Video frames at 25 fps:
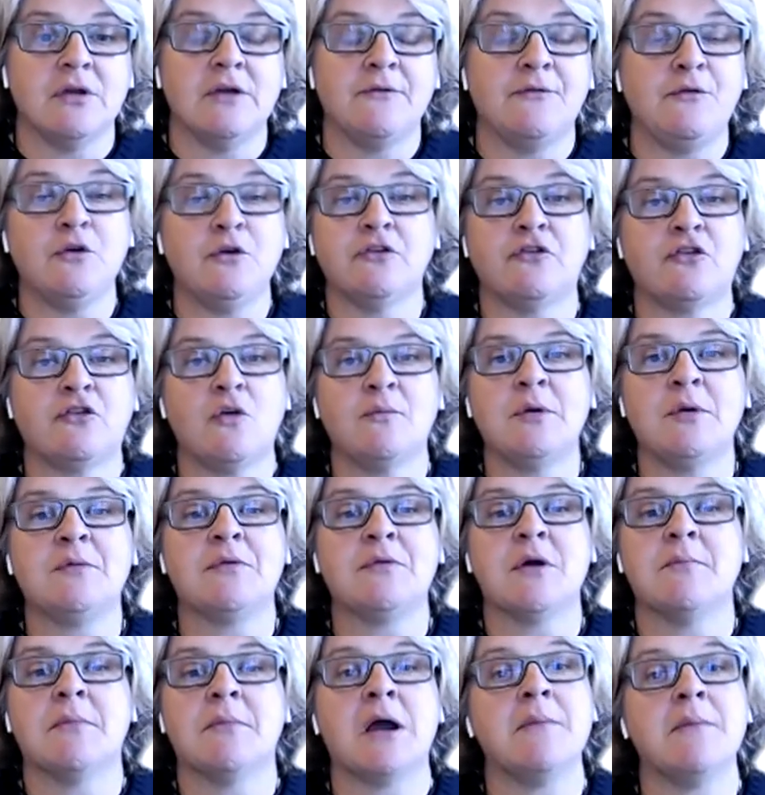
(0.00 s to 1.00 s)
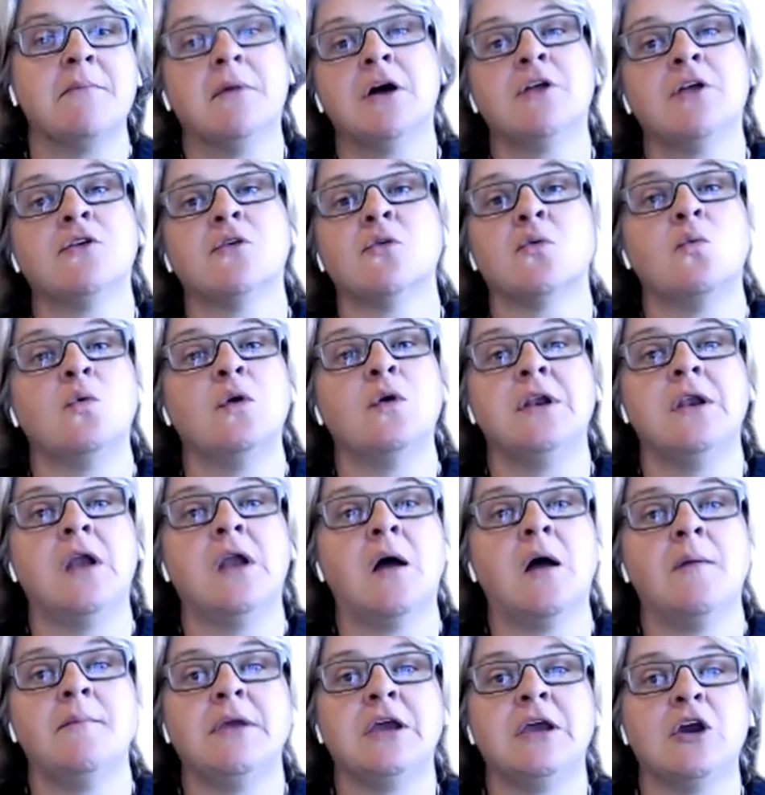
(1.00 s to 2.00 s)
If you had told me that my mother would
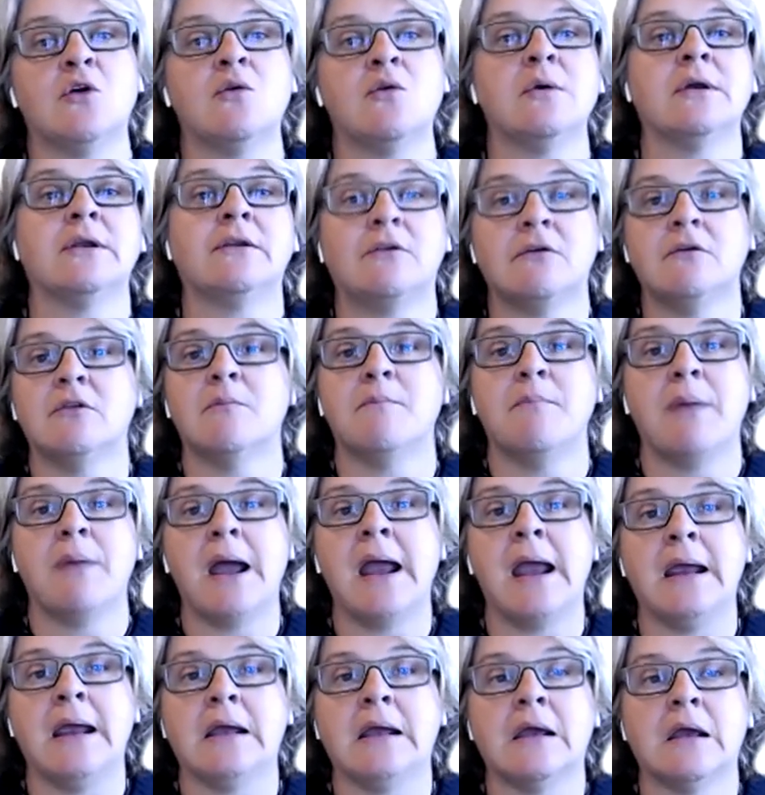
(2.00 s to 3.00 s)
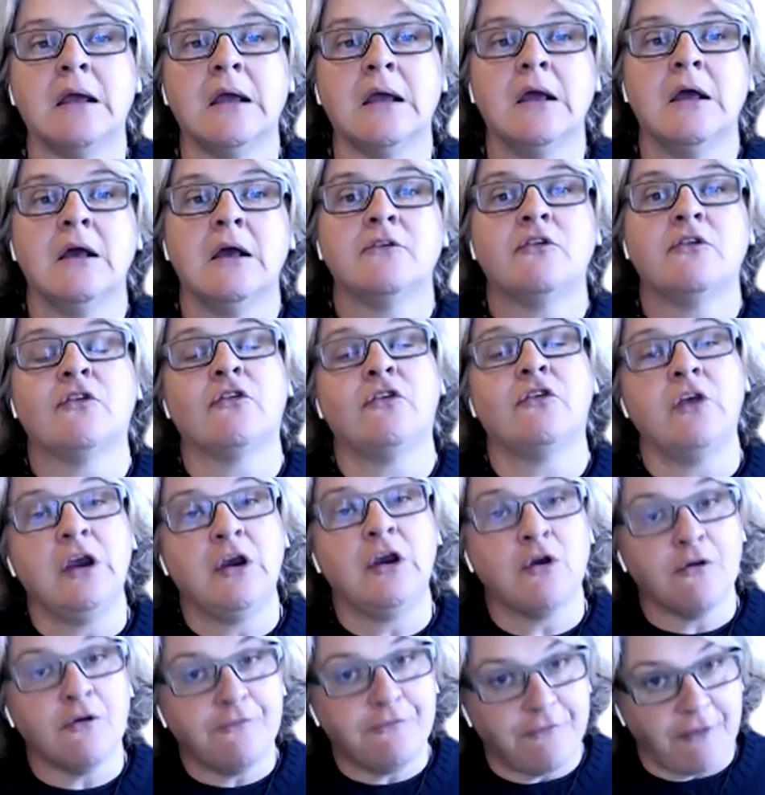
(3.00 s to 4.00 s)
not be going to the bank to see
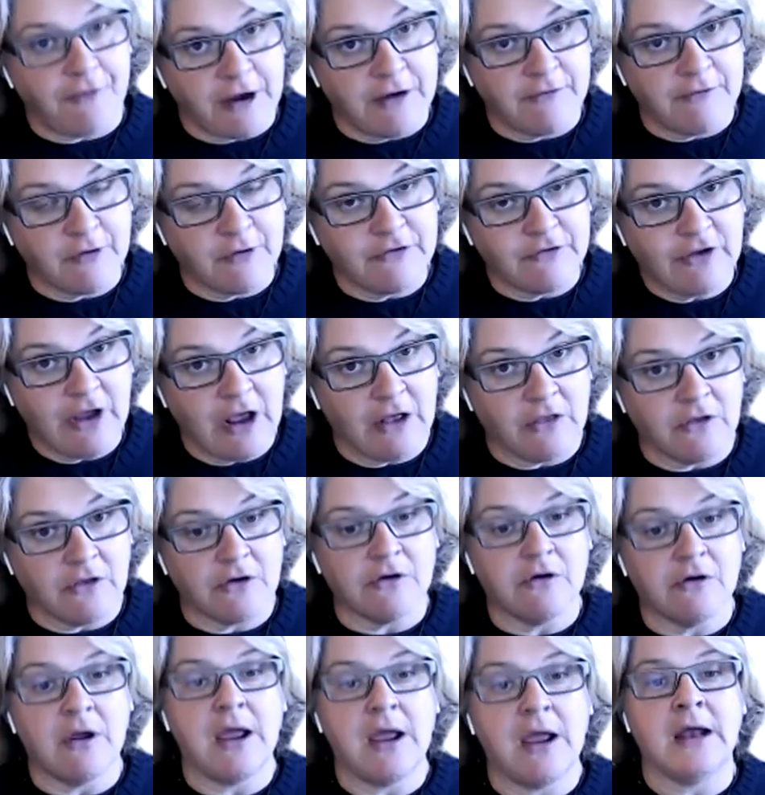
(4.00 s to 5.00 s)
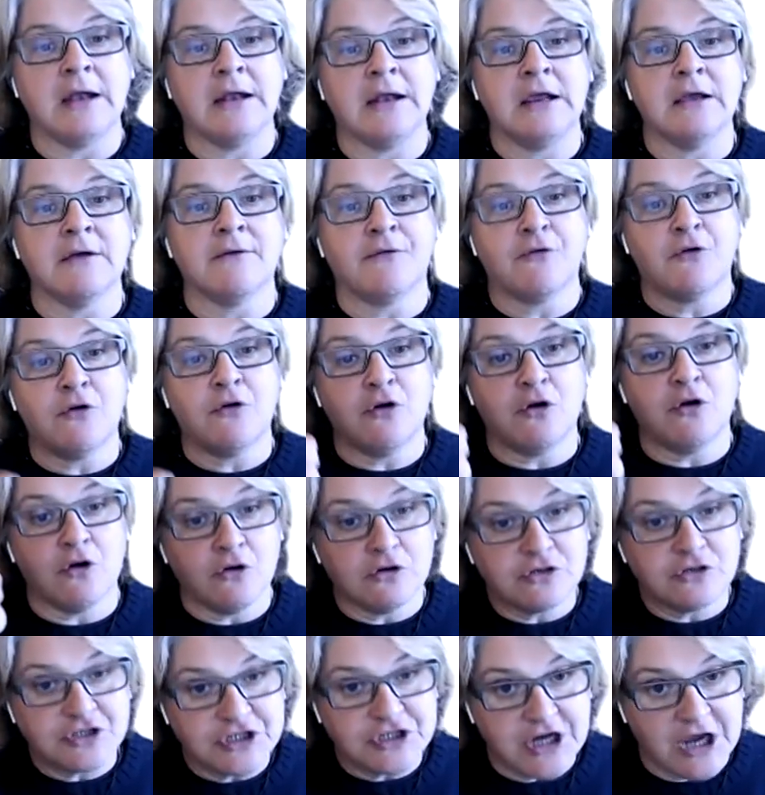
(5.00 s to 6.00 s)
her favorite teller and give
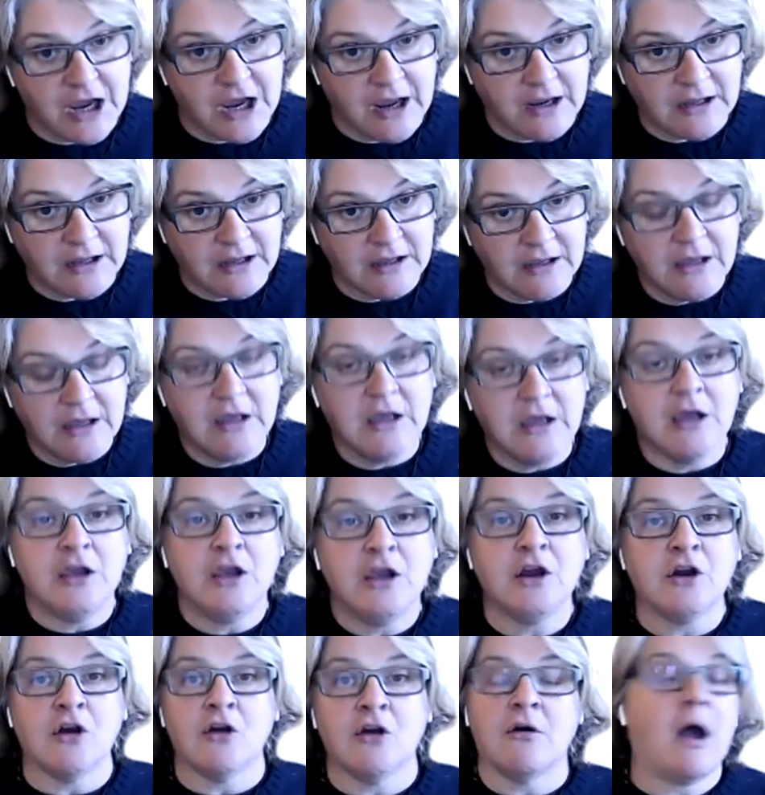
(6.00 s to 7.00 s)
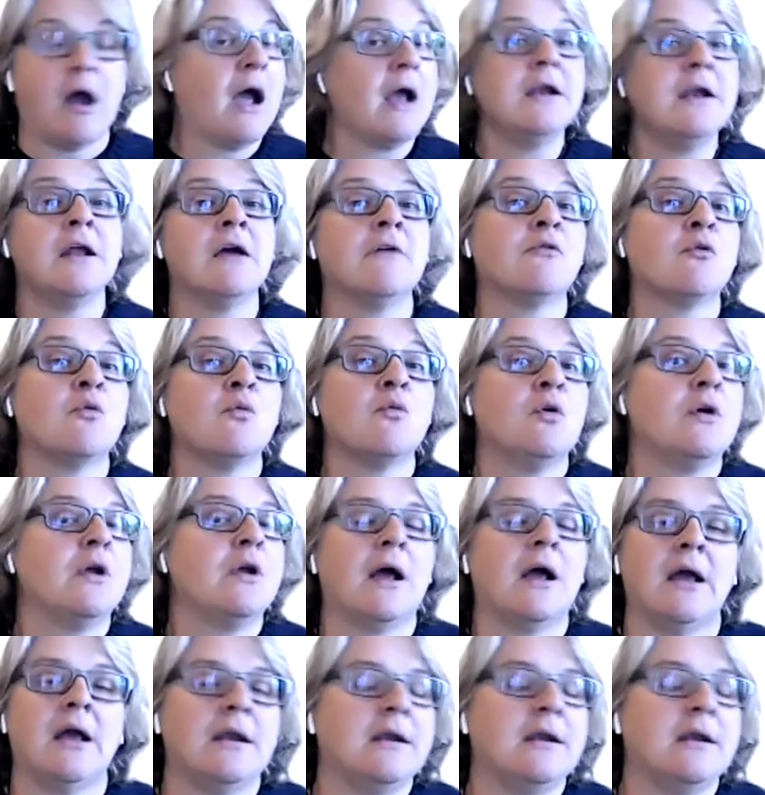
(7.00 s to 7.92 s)
her check, I never would.